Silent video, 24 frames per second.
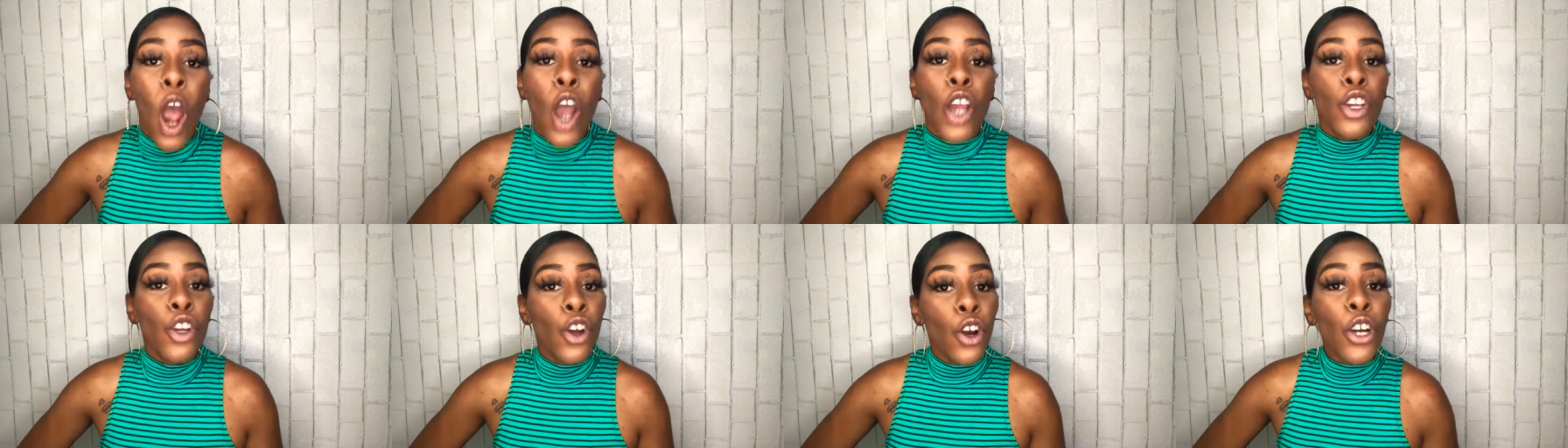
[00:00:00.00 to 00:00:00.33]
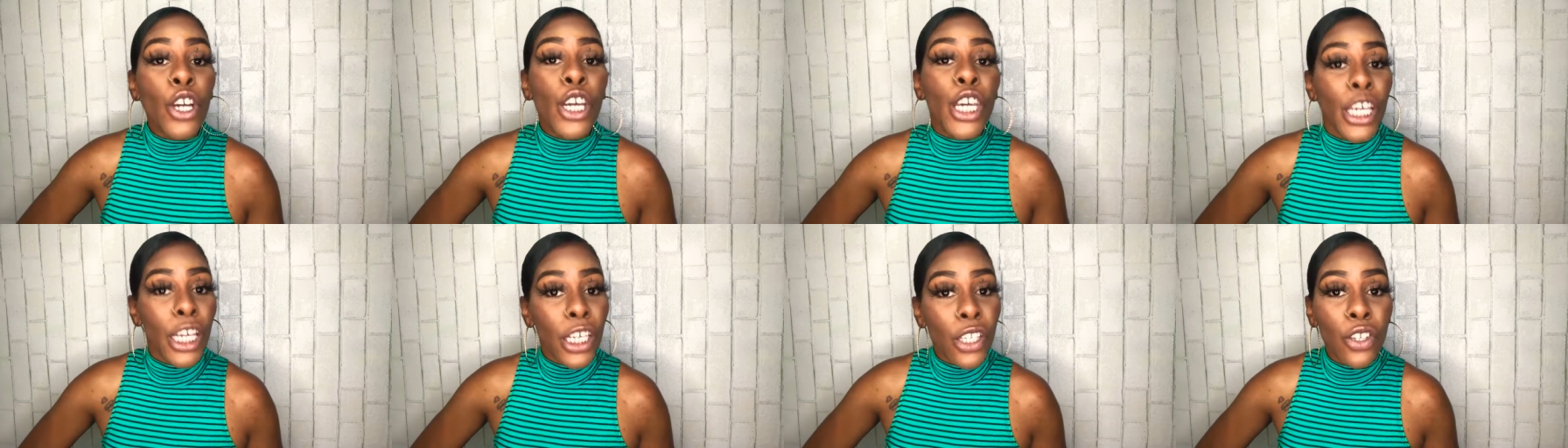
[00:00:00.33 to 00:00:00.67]
your
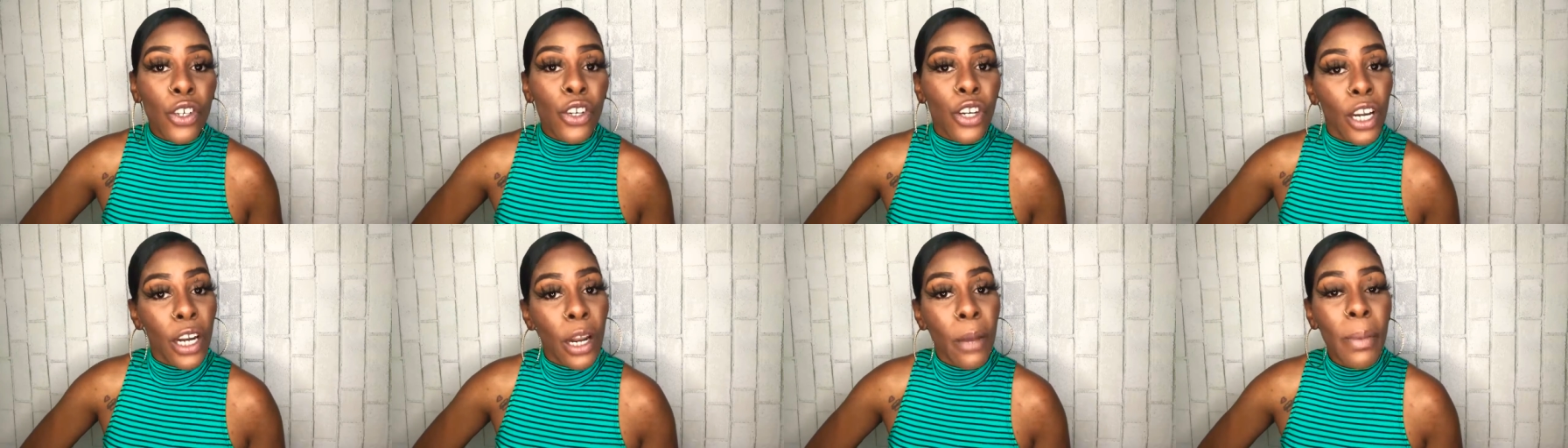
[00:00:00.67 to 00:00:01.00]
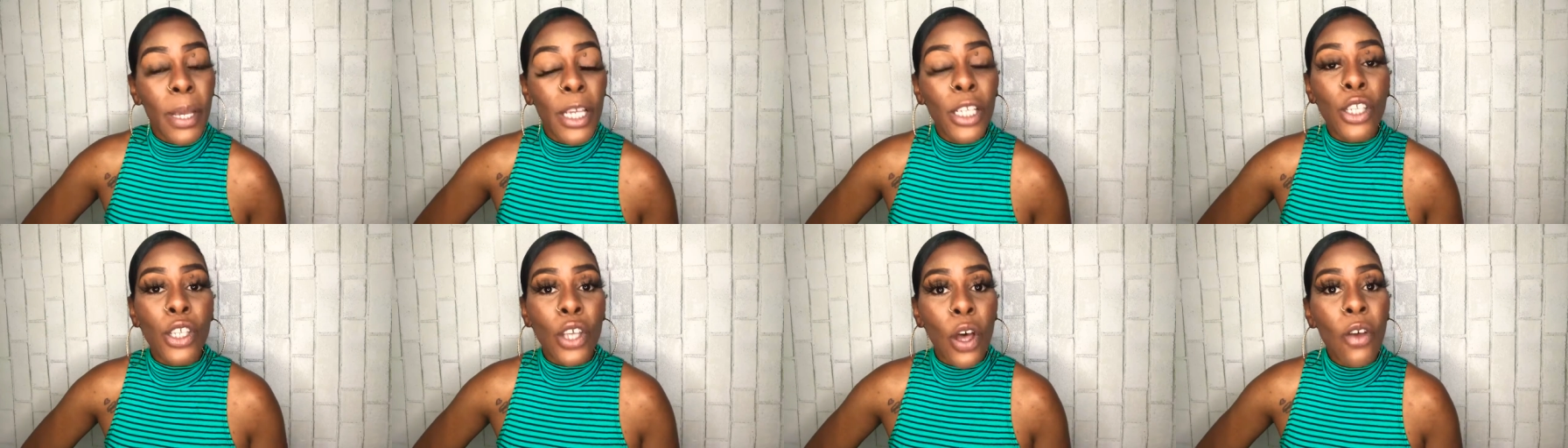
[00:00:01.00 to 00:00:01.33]
kids are going to
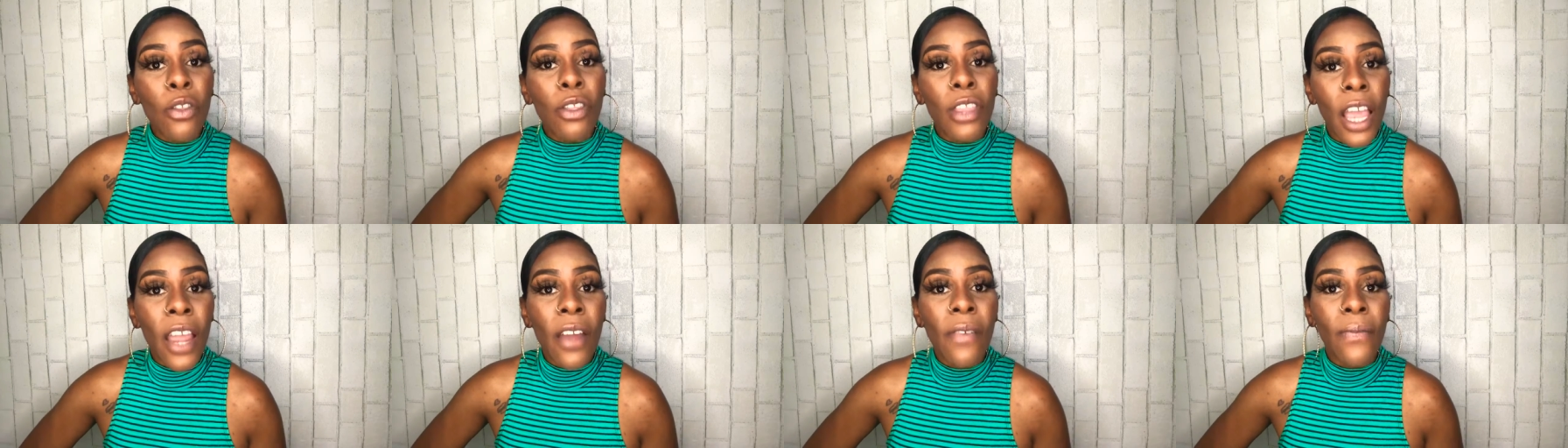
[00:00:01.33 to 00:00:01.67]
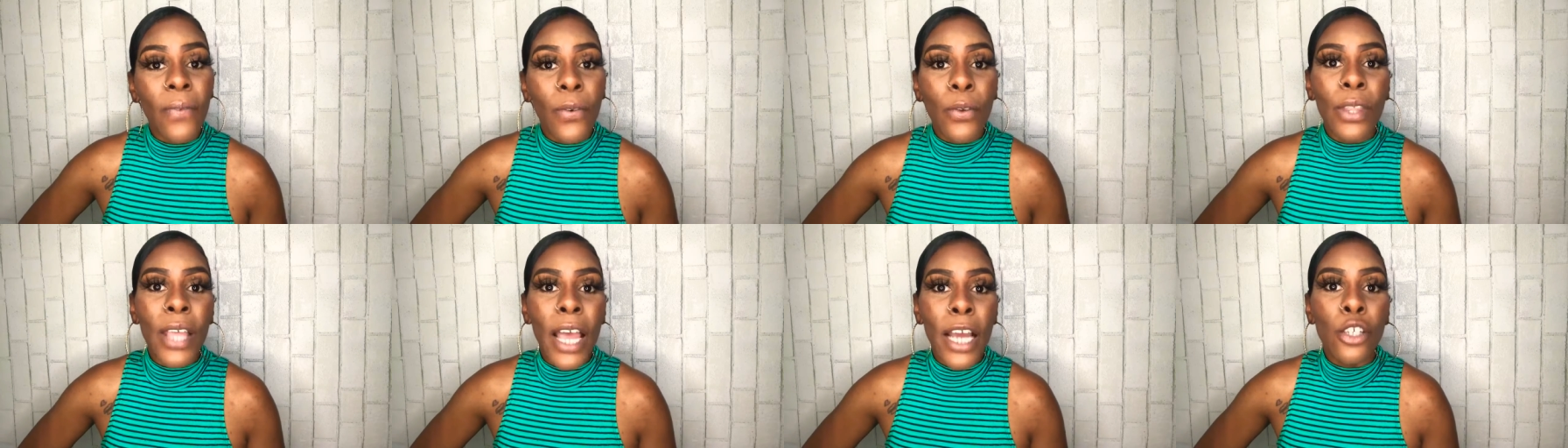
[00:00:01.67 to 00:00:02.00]
be so
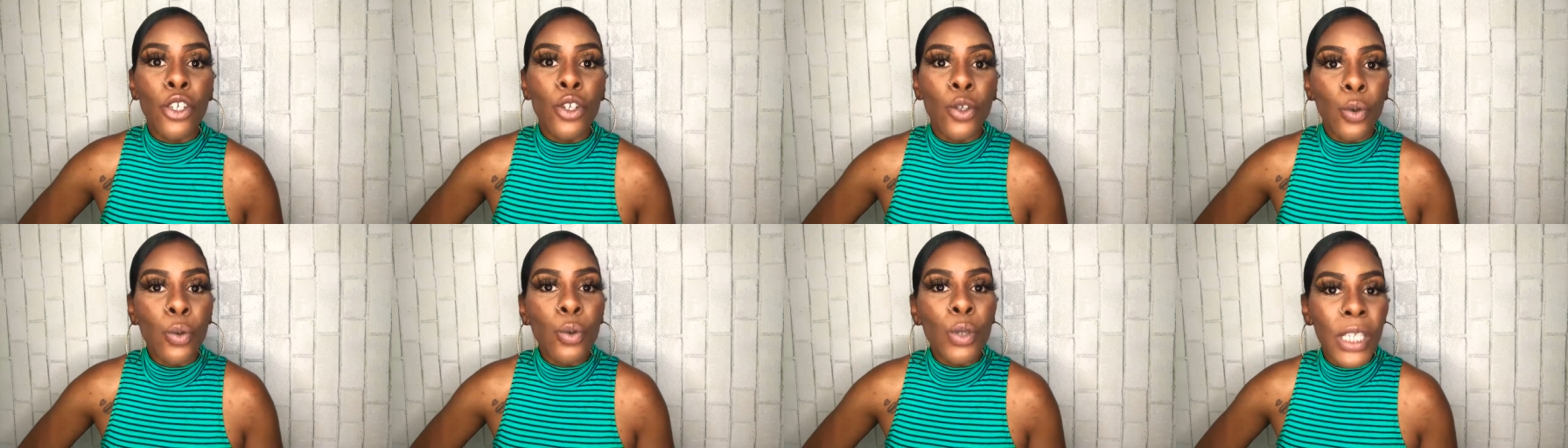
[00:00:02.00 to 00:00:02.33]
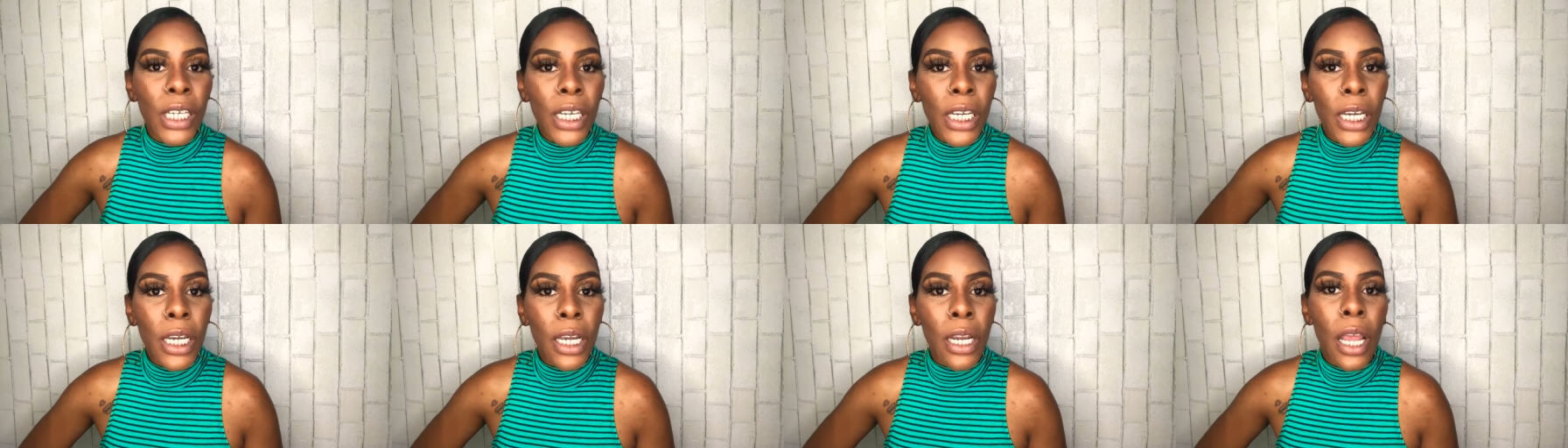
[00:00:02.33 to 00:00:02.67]
thankful that you
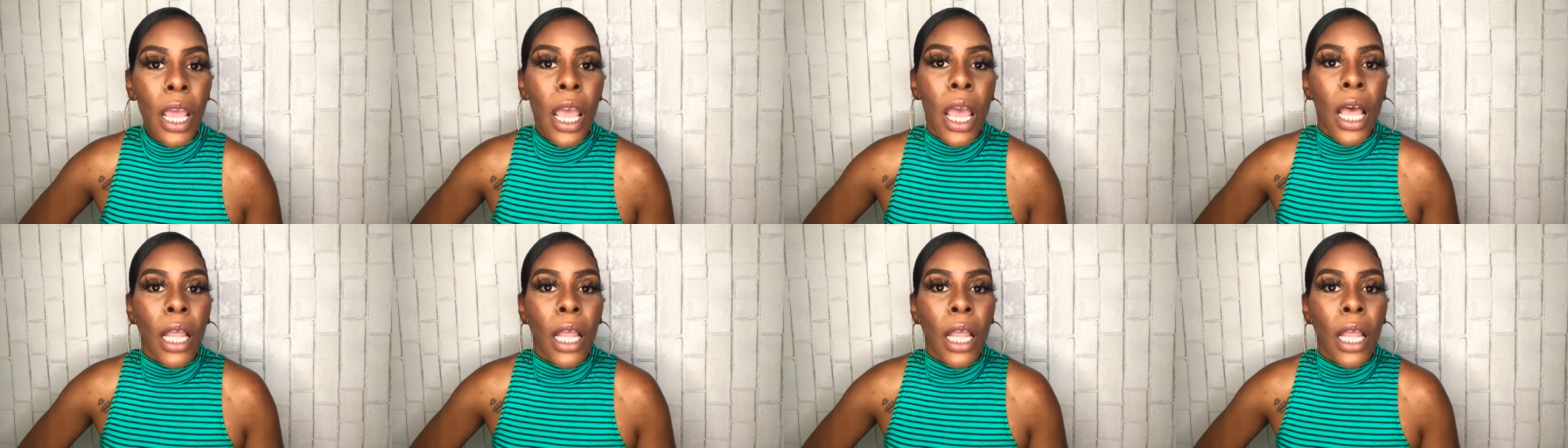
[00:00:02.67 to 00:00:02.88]
did